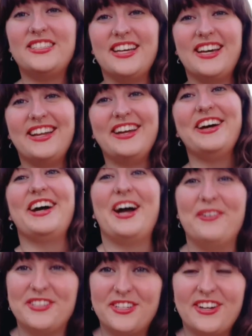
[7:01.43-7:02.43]
said,
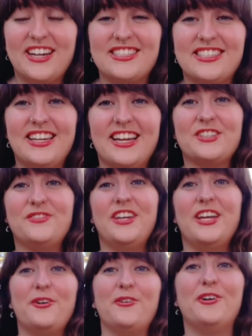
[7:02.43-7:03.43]
I will see you guys in the next
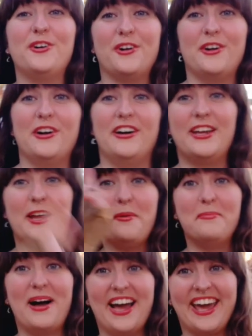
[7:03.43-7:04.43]
video.
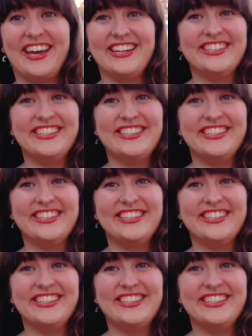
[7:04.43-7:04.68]
Goodbye.